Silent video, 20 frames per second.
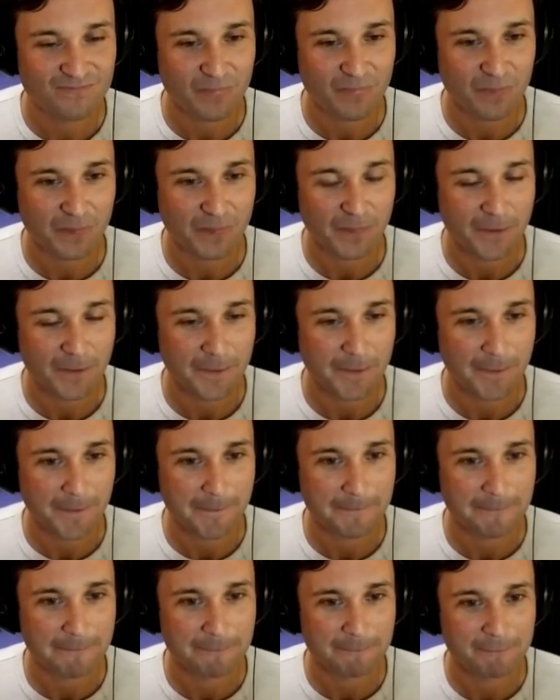
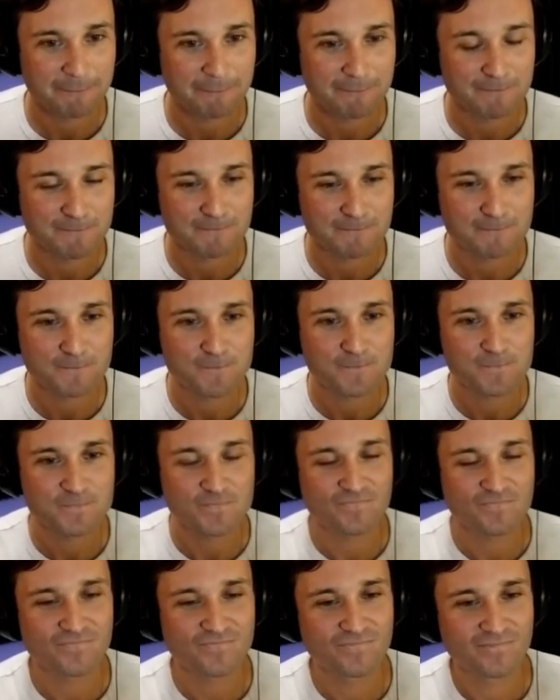
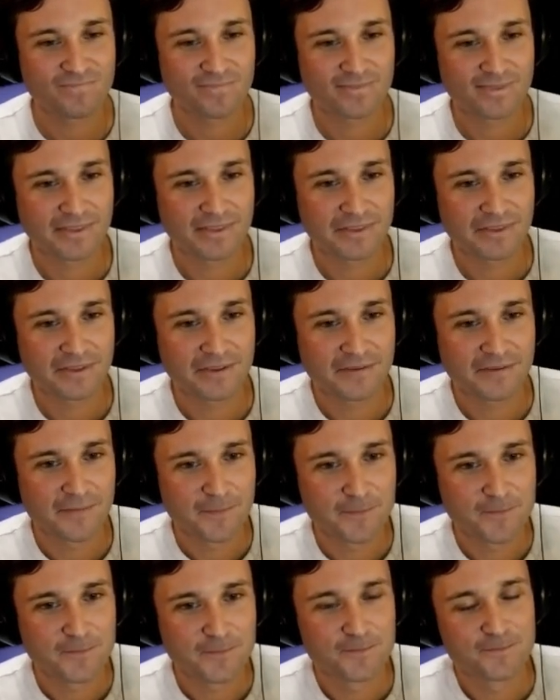
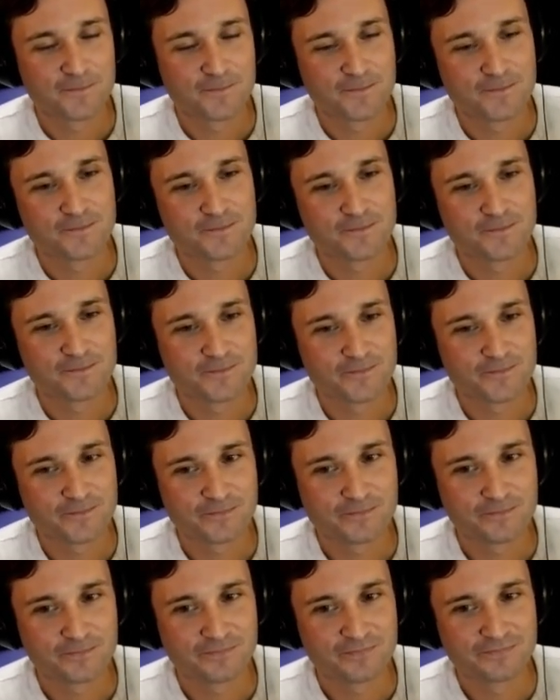
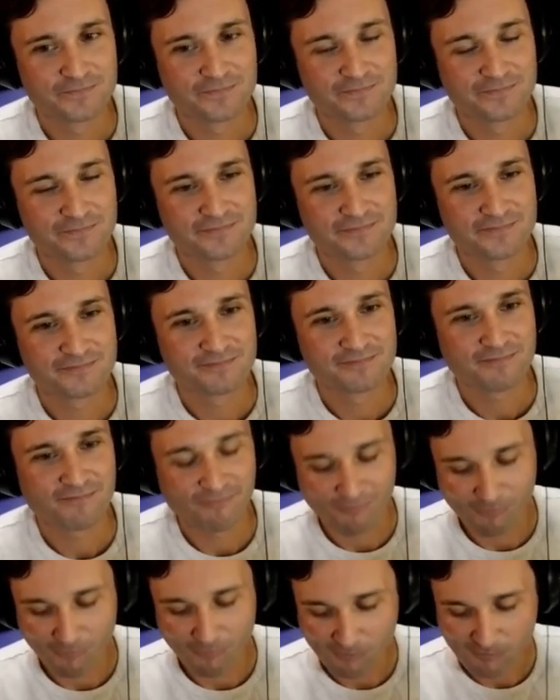
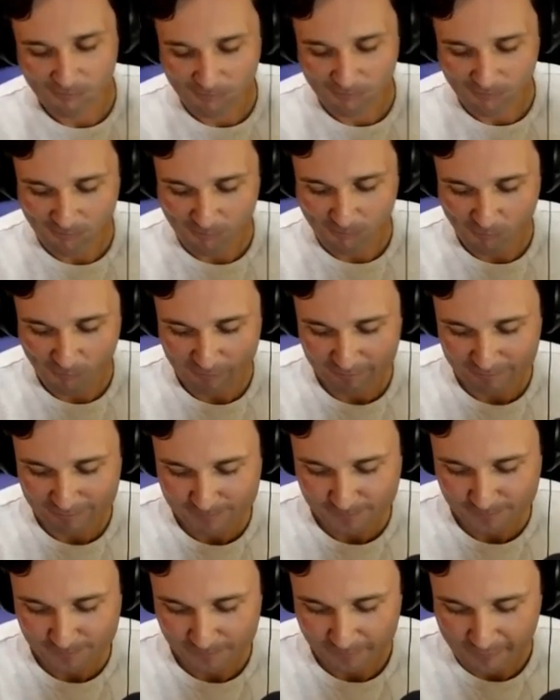
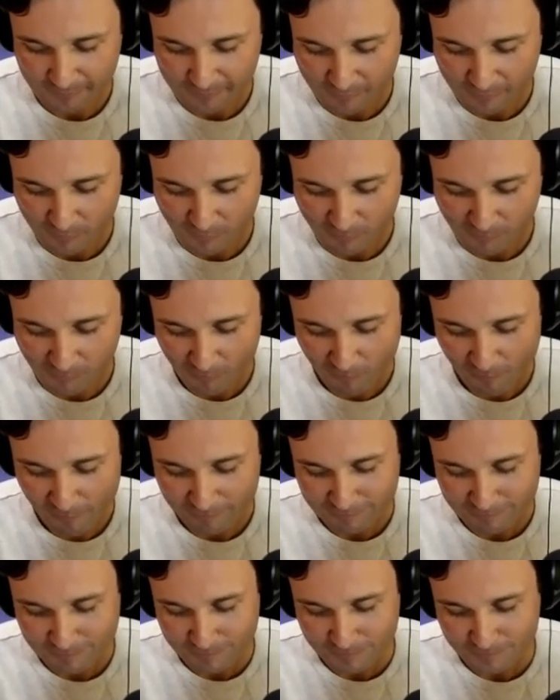
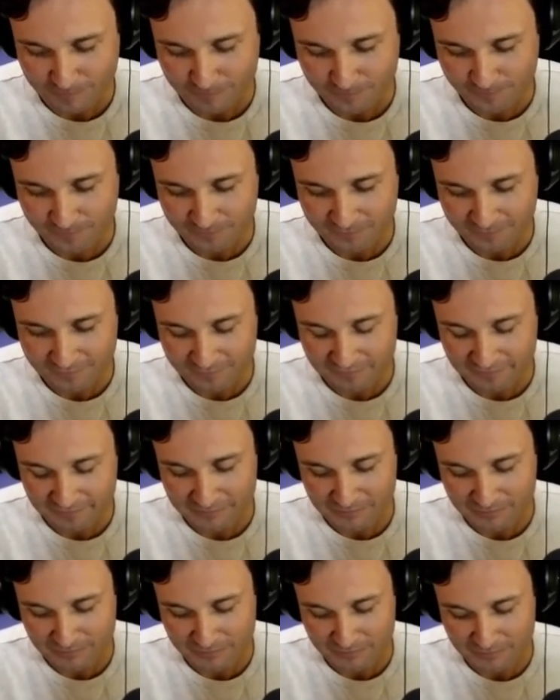(not speaking)